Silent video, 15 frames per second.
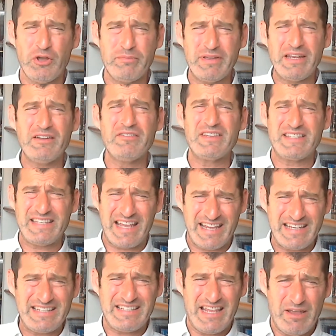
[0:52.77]
beginning of the
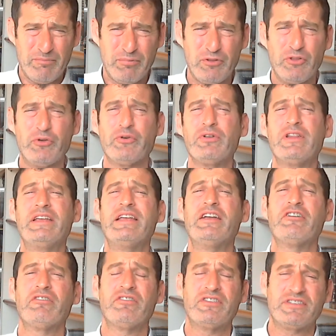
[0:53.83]
second temple, the early
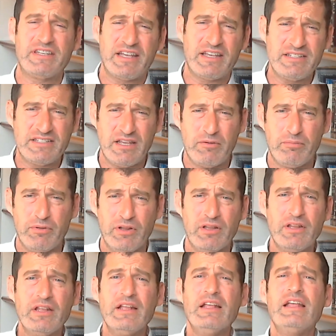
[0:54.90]
era of the second temple,
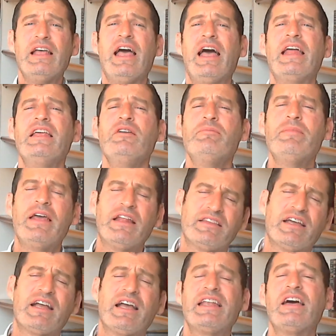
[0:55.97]
and he made a
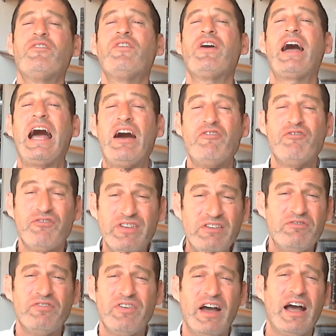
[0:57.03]
takana for
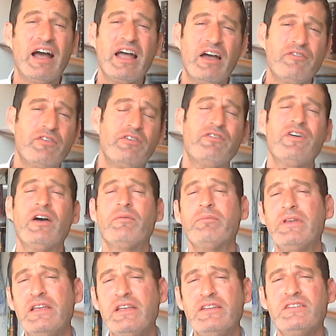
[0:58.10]
chafifa. Chafifa
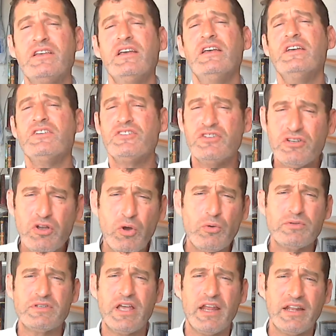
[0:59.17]
means she
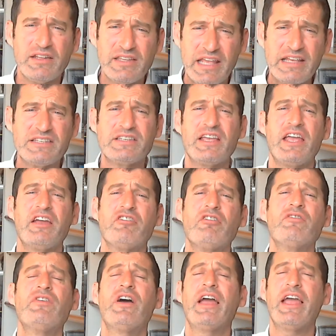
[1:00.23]
goes ahead and takes care
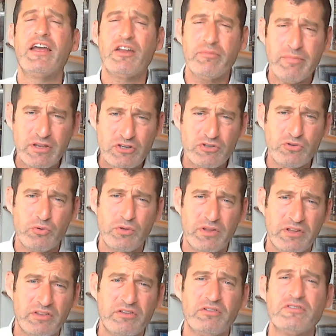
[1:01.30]
of her hair to make sure
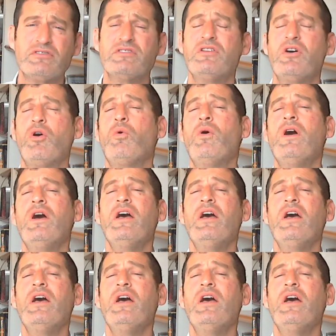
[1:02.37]
that there's no